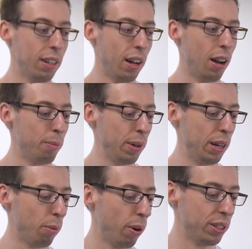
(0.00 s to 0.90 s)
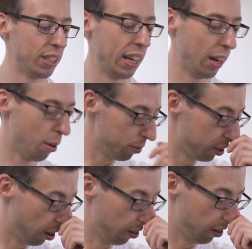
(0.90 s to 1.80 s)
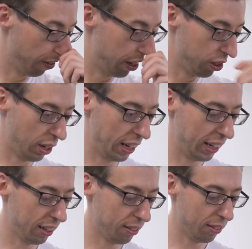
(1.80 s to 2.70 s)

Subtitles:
and it won't stay up, so eventually